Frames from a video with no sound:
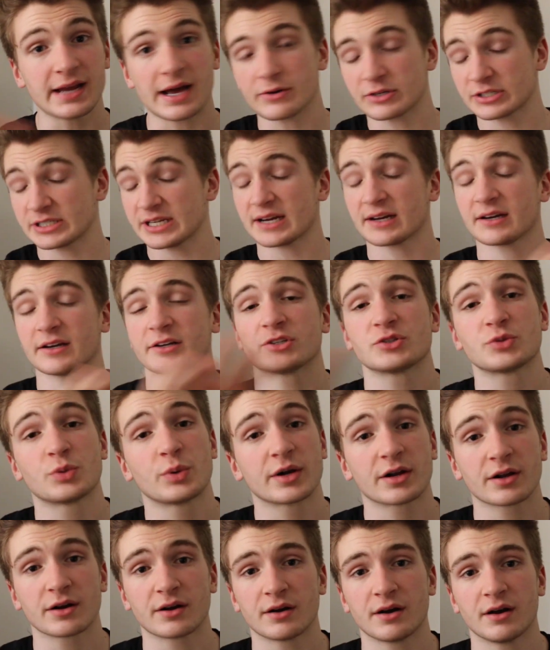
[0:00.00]
I was talking on
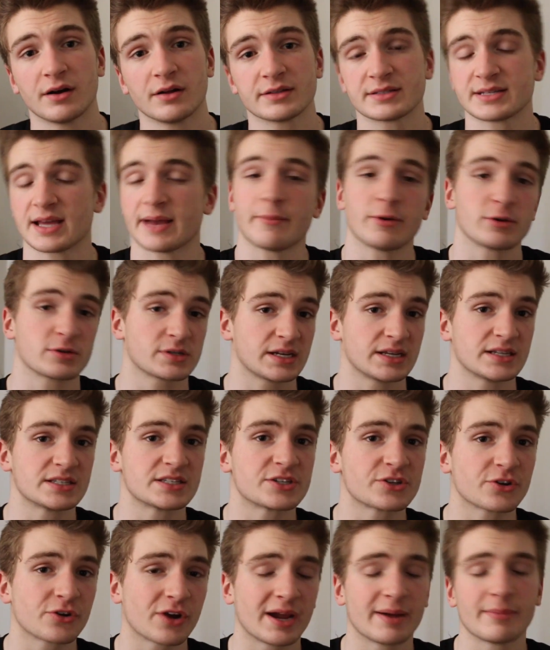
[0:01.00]
Twitter all the time. I was
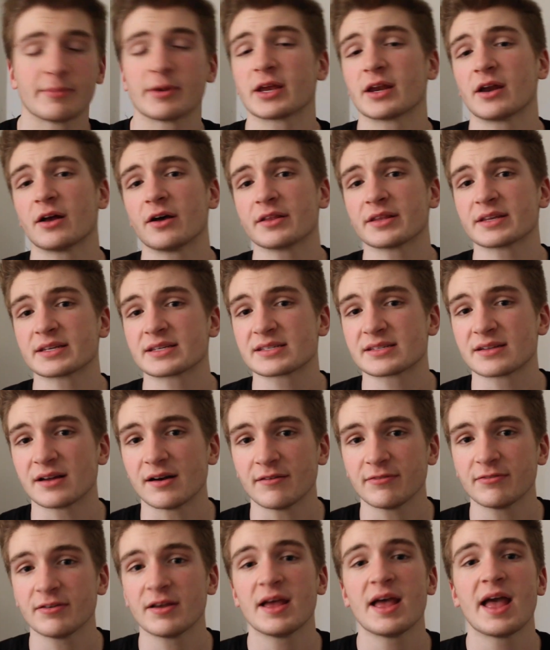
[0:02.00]
Instagramming and all this
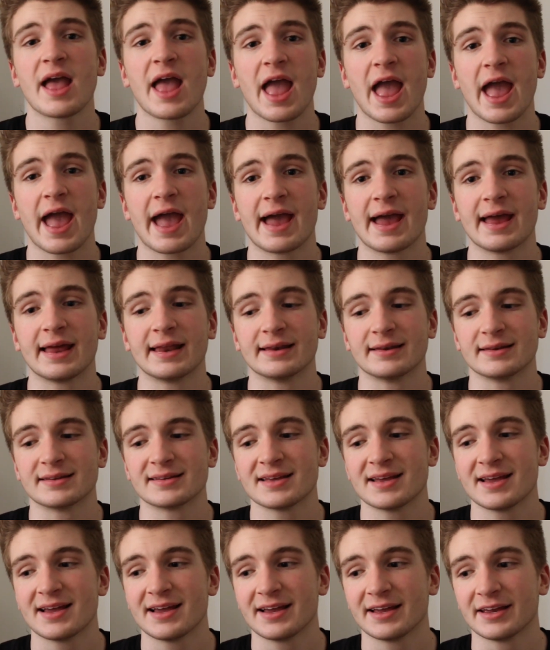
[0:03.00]
stuff, and
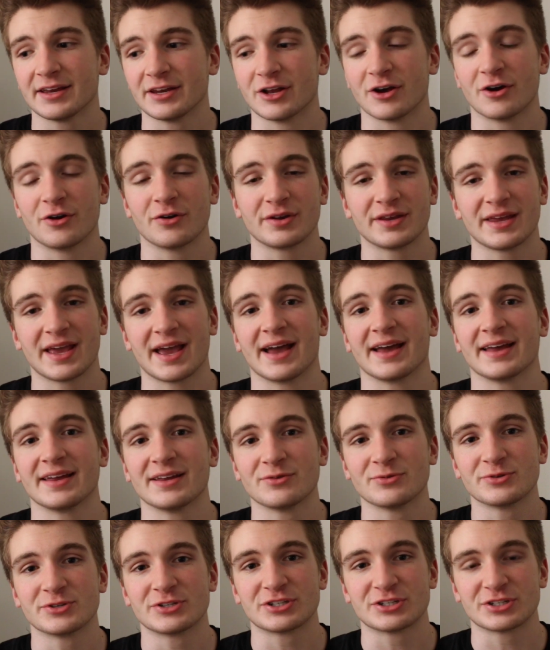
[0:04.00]
you know, yeah,
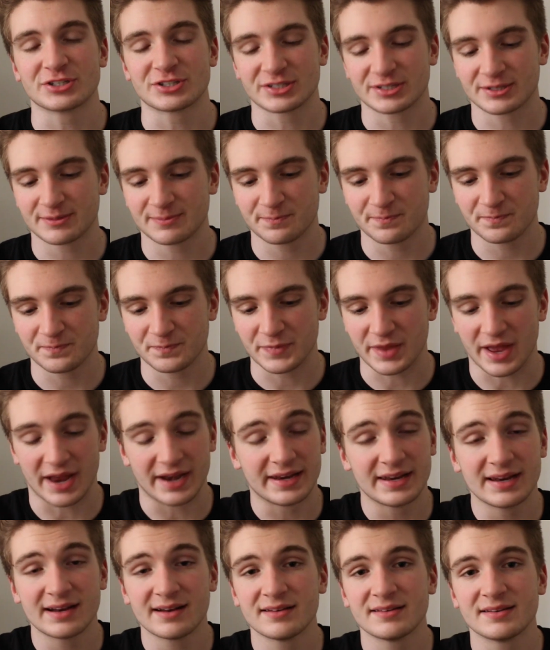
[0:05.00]
it was just I
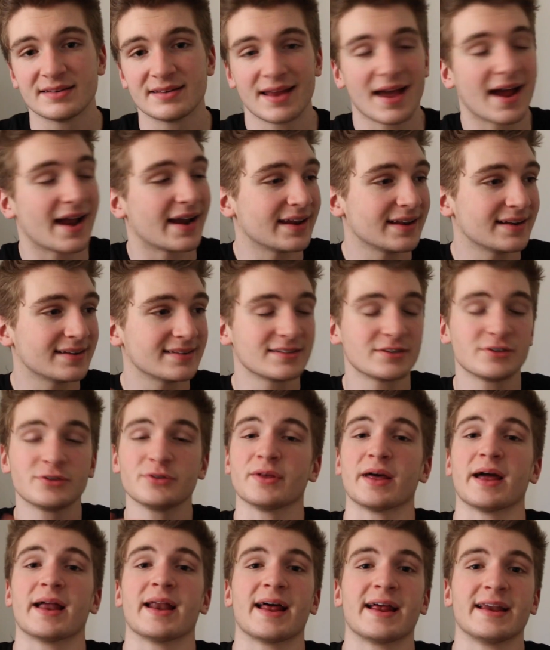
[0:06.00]
needed to
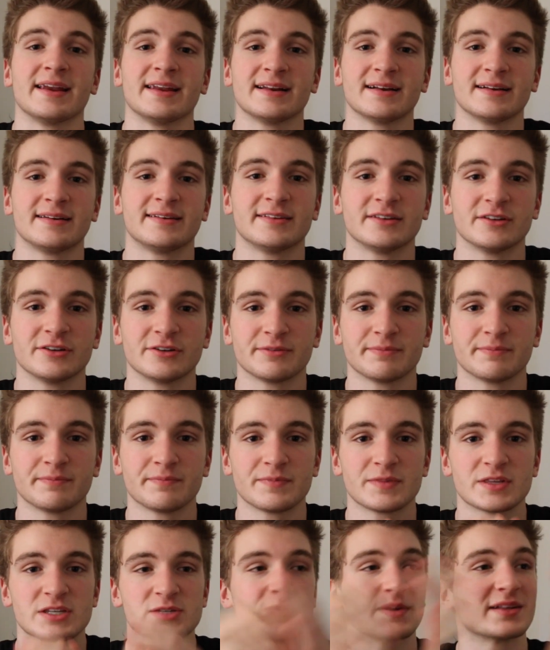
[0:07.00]
do that. I needed to
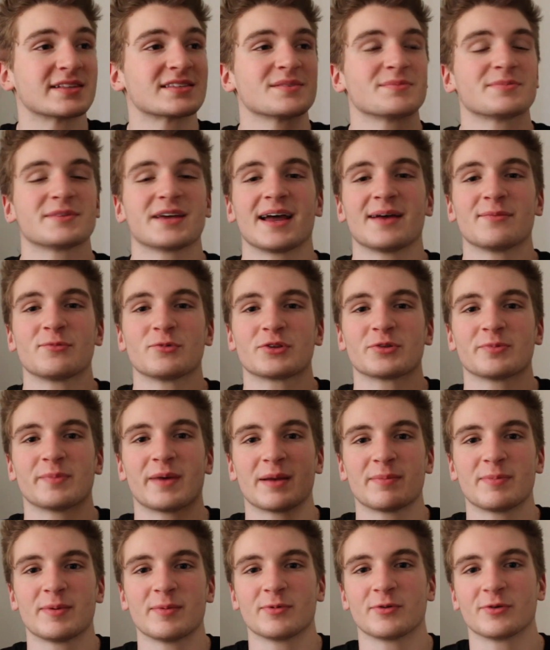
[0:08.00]
spend some time with
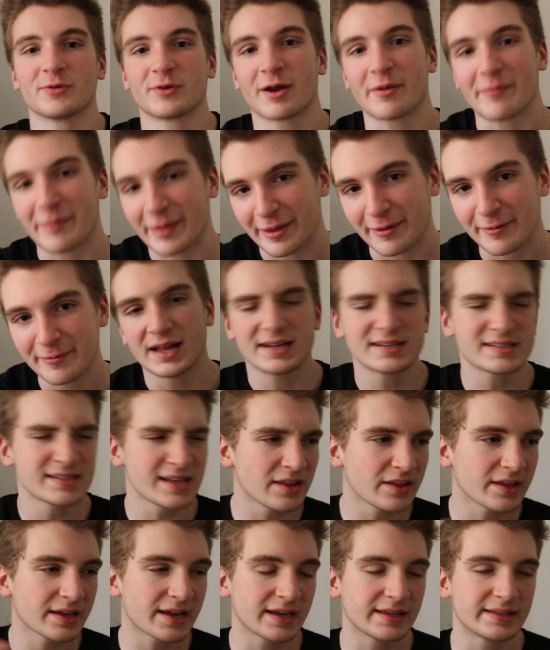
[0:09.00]
my people around me. And it's
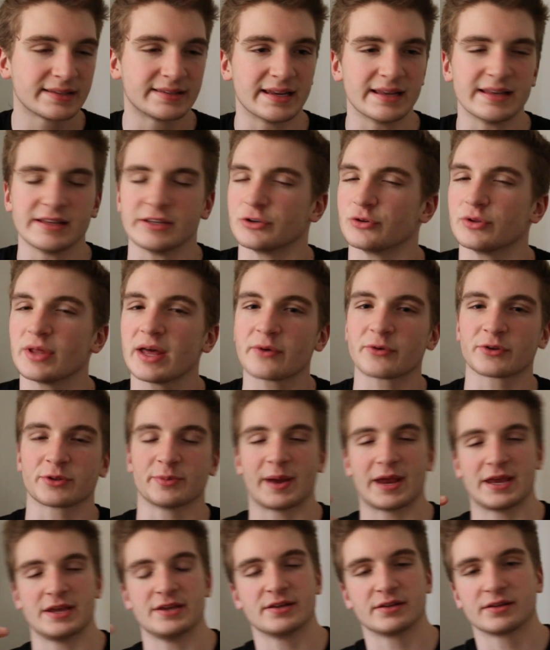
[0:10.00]
not like I didn't do that with
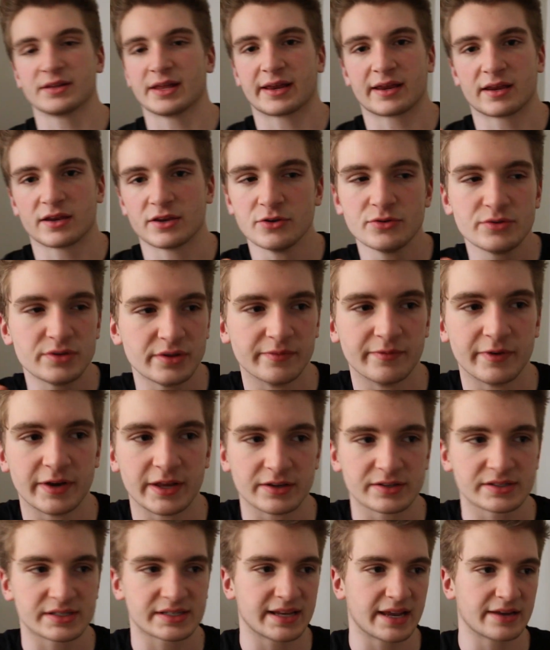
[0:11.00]
my like YouTube
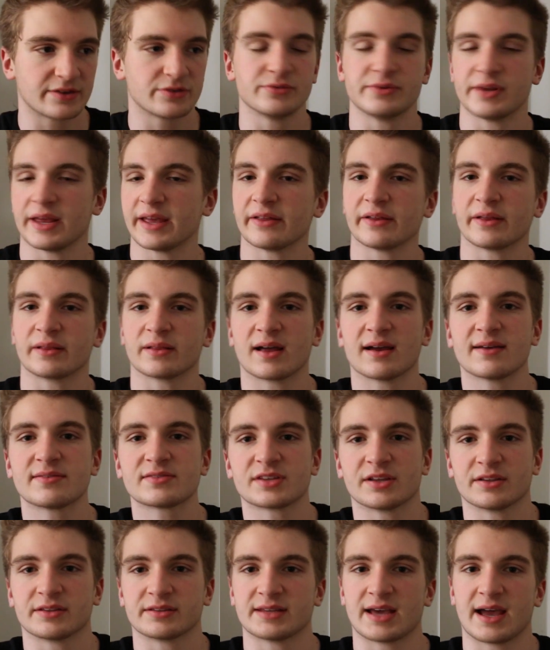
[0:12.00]
videos, because I do daily
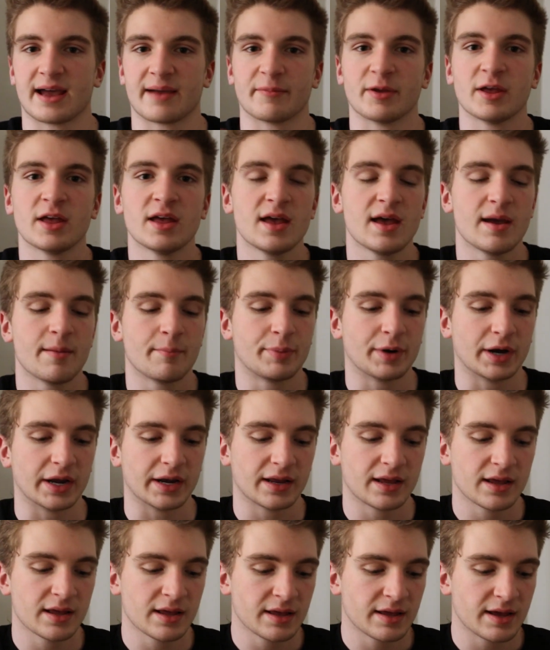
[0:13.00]
lives all the time.
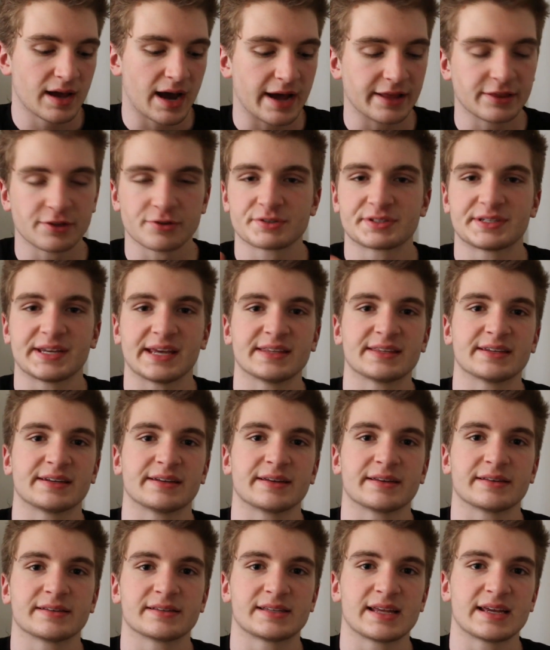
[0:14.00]
But on those days
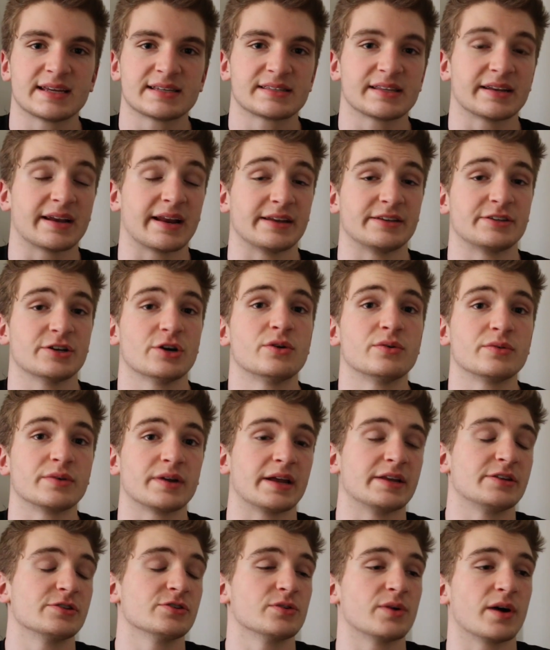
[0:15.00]
that I don't
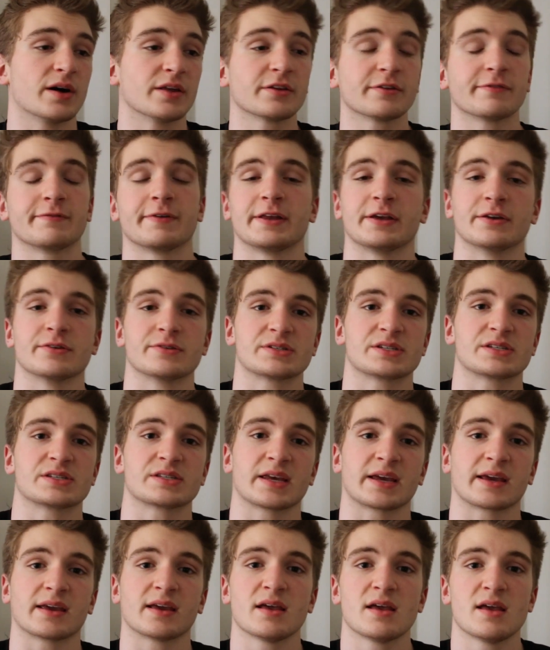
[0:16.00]
and I do other videos, it's
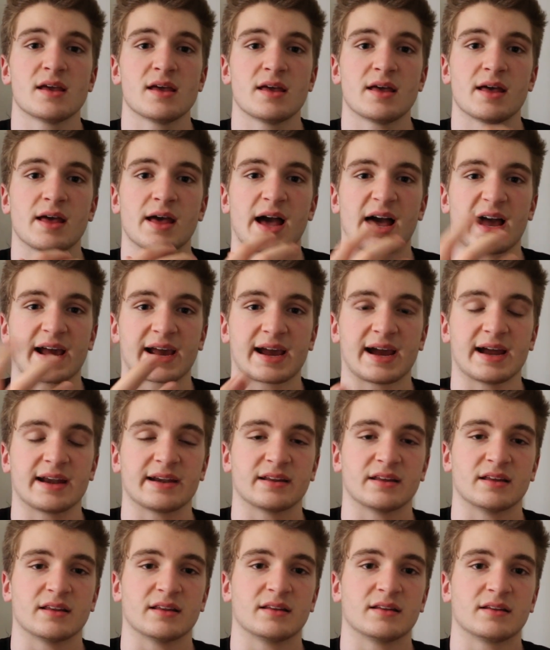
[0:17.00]
like I
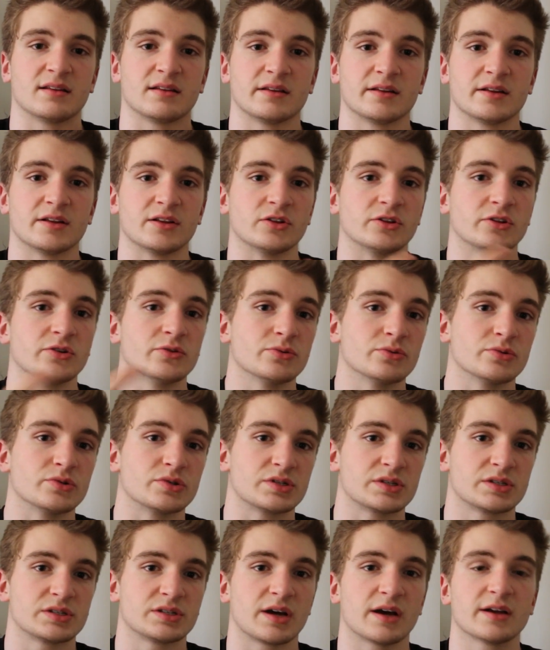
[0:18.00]
kind of
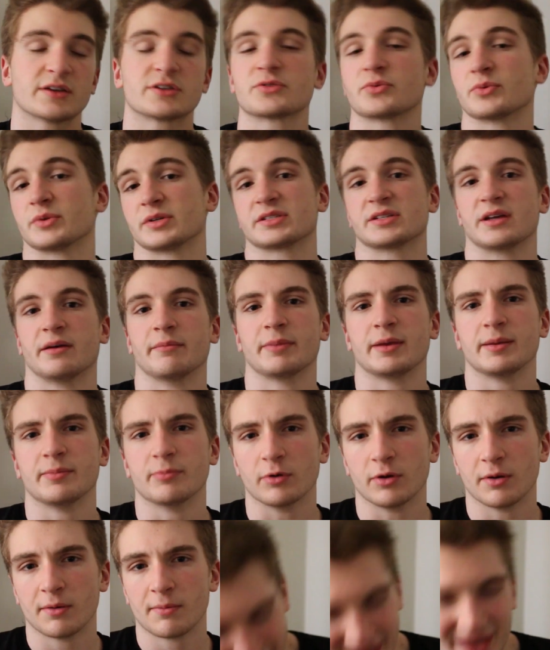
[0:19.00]
lose touch with some
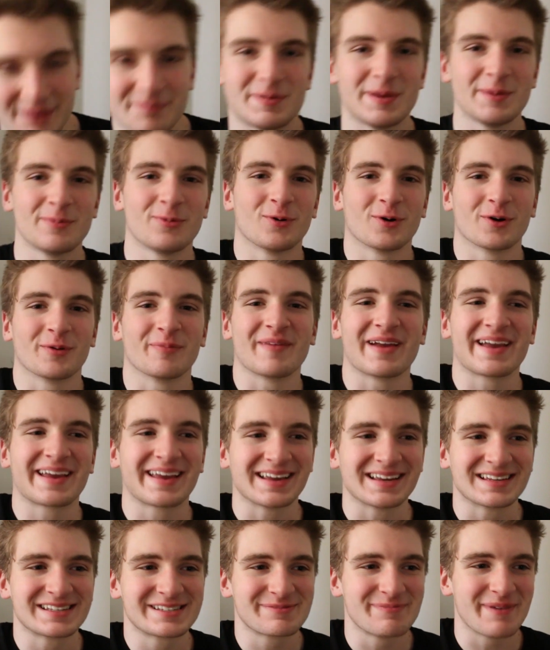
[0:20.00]
people. And people were
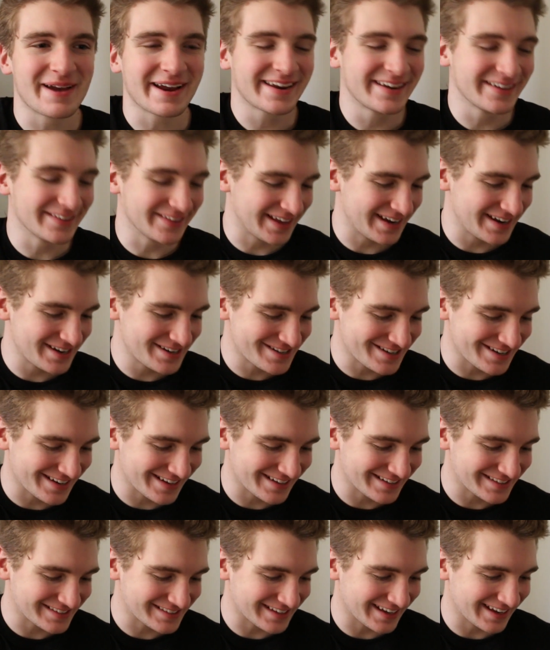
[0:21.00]
making
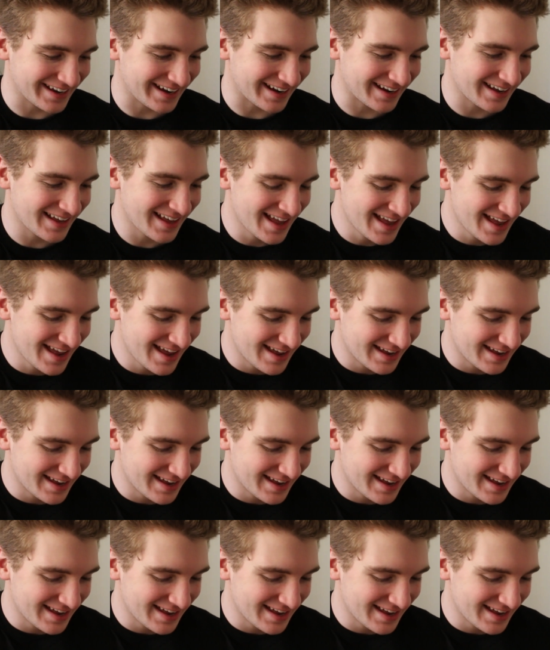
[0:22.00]
speculations like.